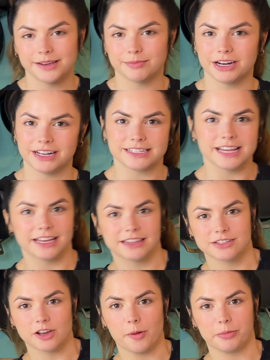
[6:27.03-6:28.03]
am gonna take
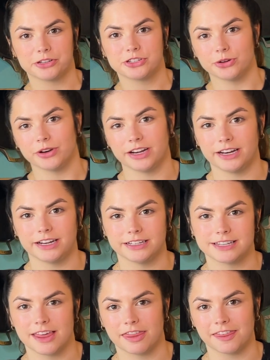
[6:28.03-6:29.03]
this opportunity
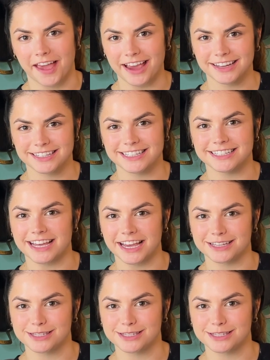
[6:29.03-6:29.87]
to thank today's